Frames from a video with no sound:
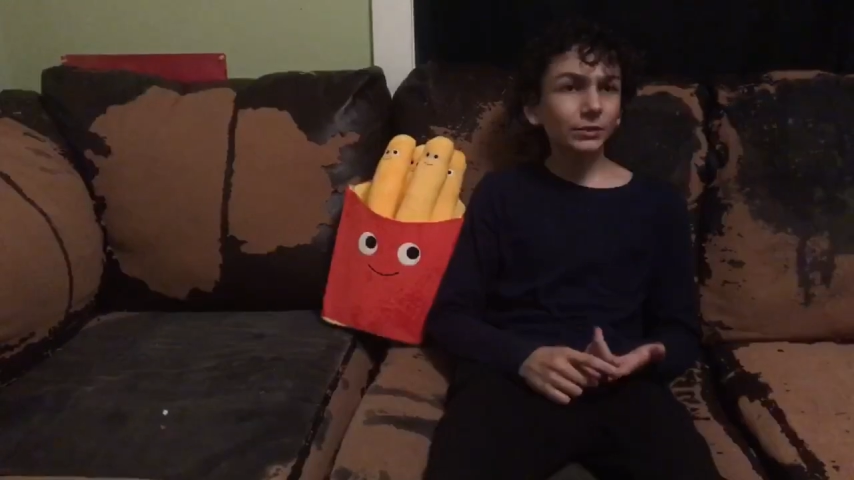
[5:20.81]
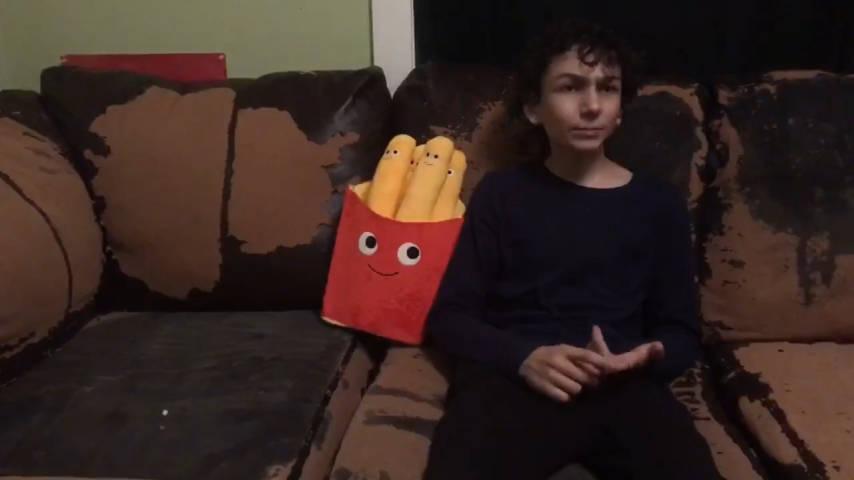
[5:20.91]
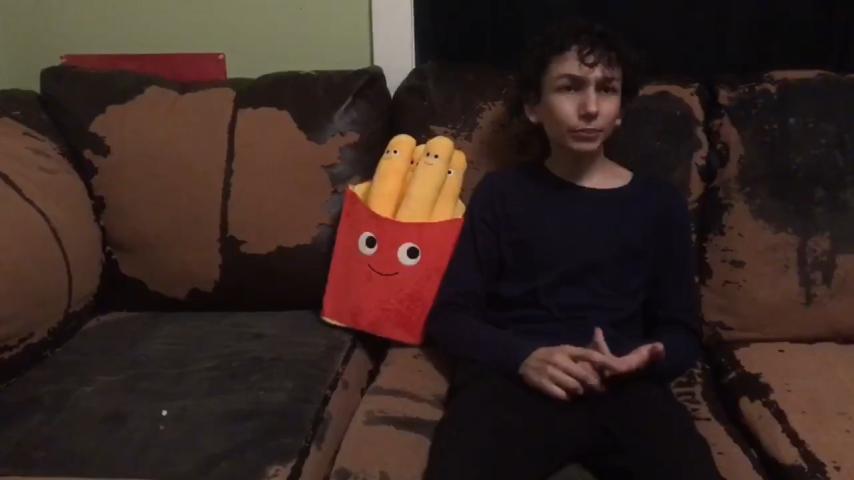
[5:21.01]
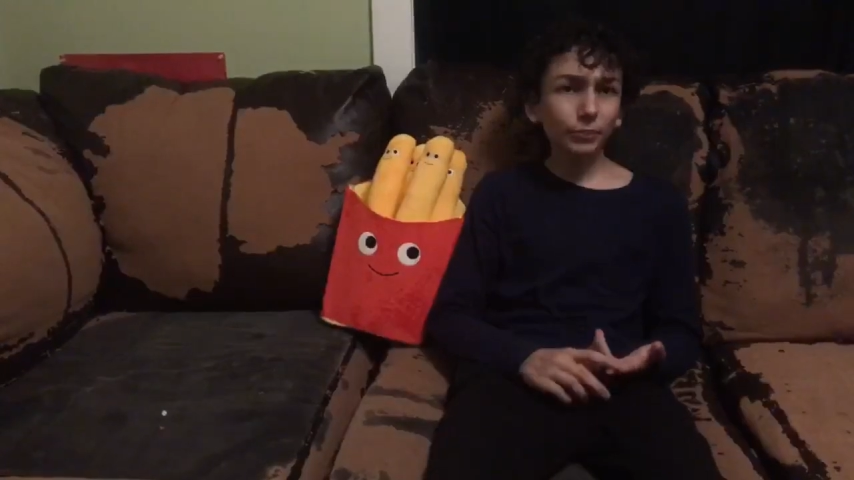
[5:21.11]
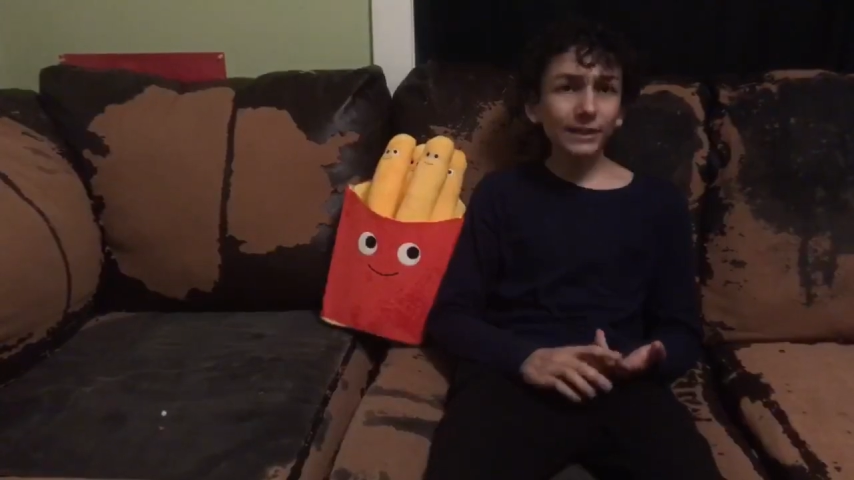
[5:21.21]

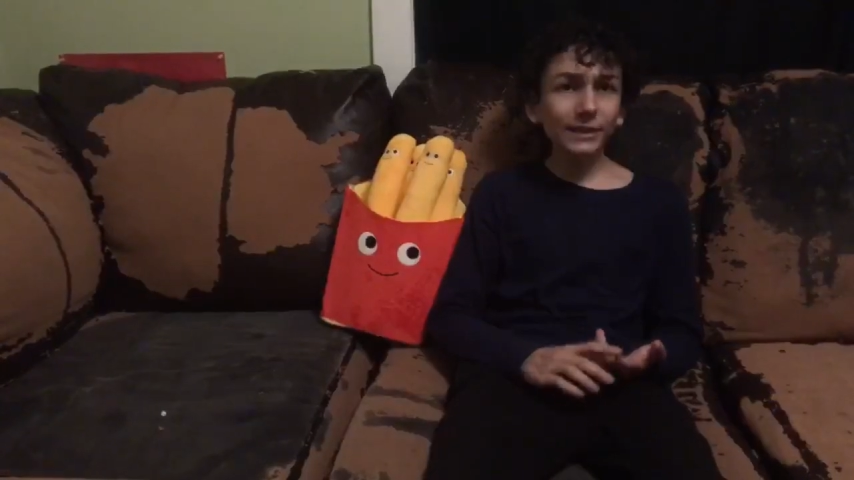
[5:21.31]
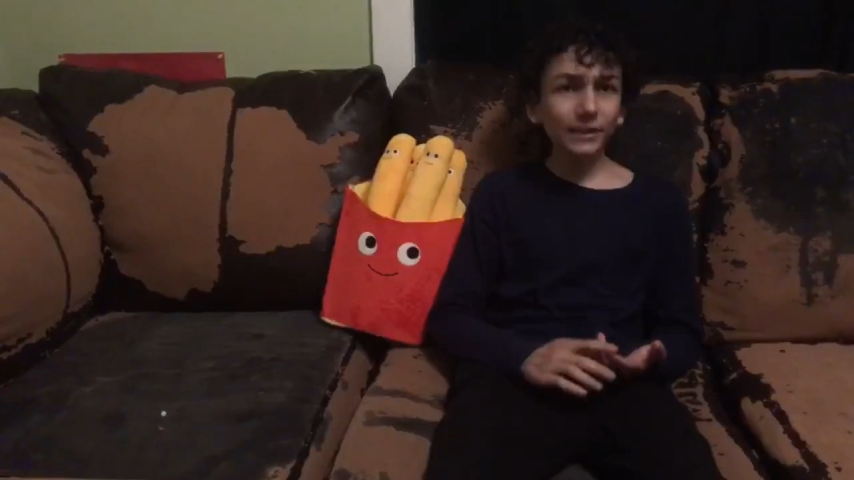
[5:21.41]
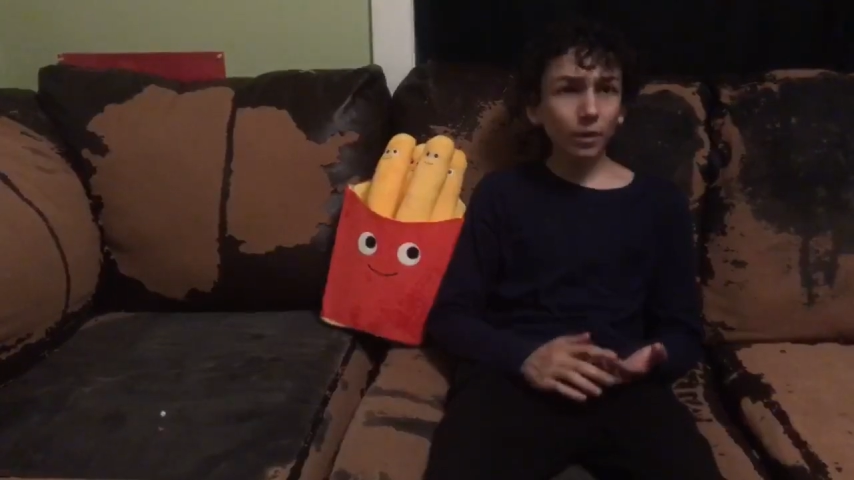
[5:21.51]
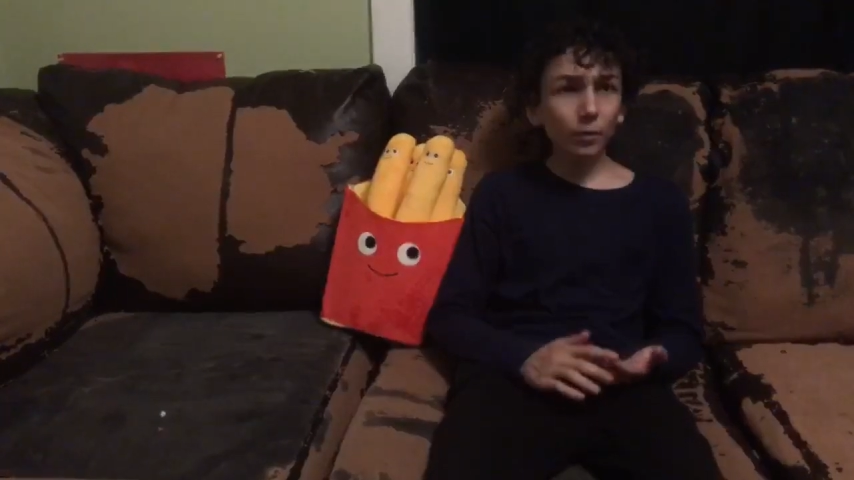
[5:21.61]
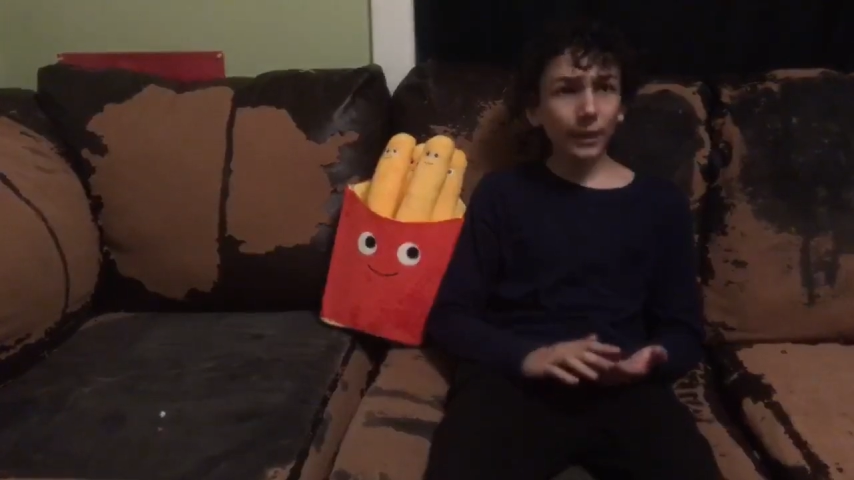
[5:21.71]
pretty
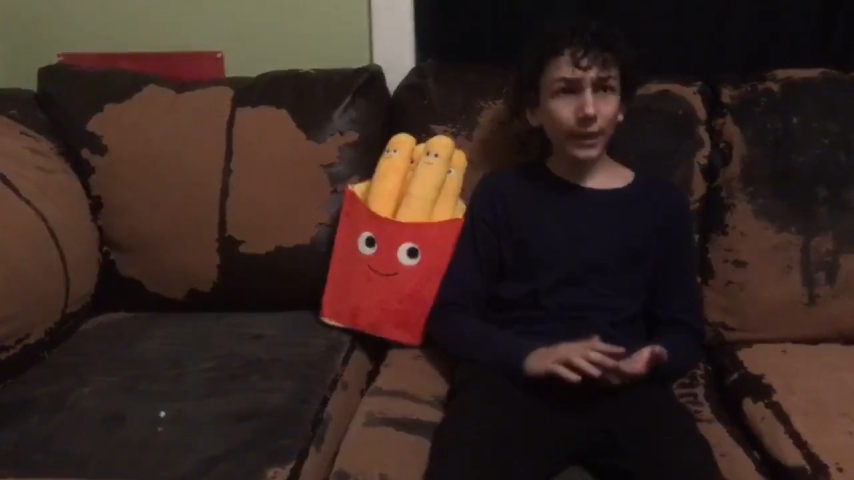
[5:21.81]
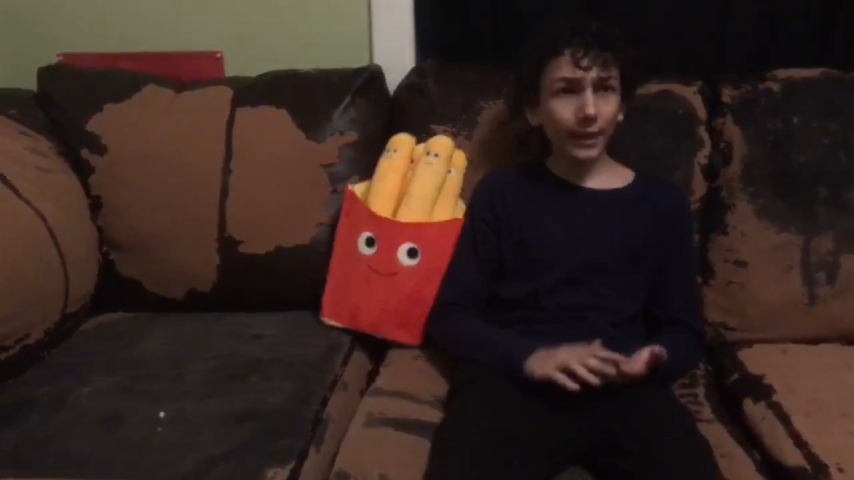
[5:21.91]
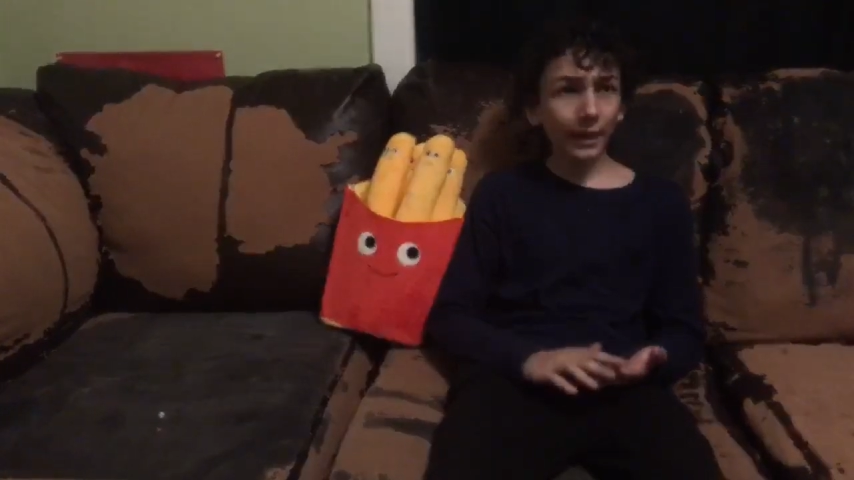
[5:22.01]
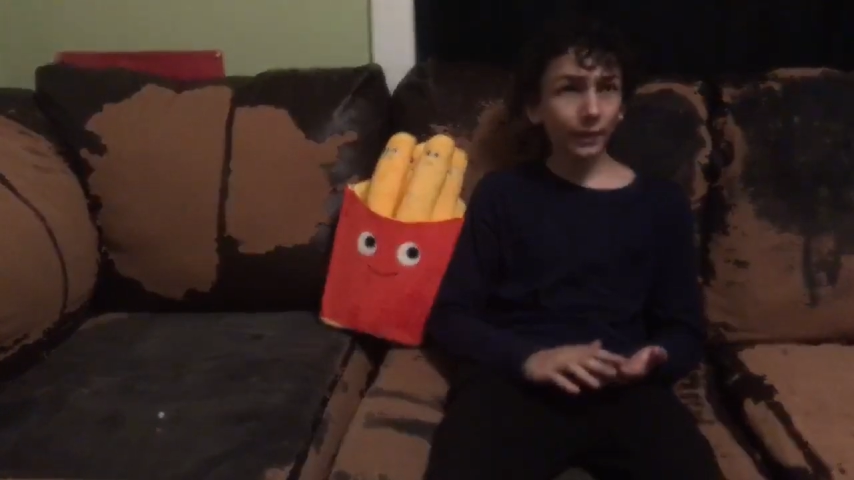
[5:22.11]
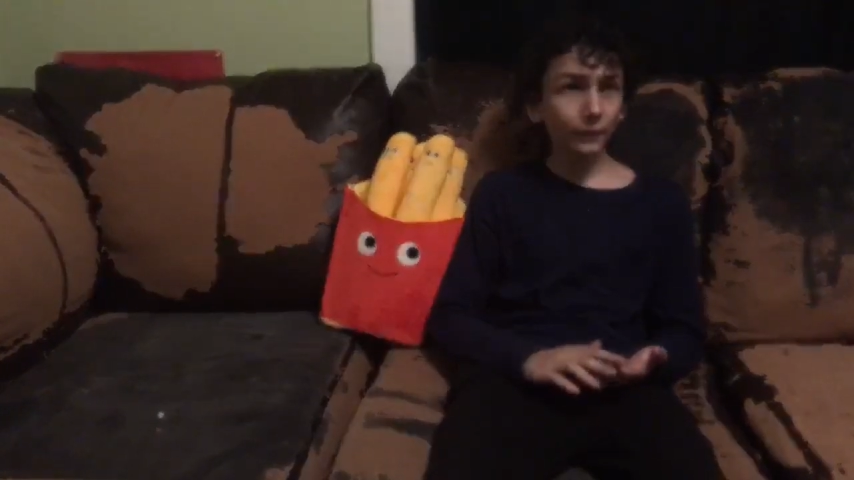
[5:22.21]
okay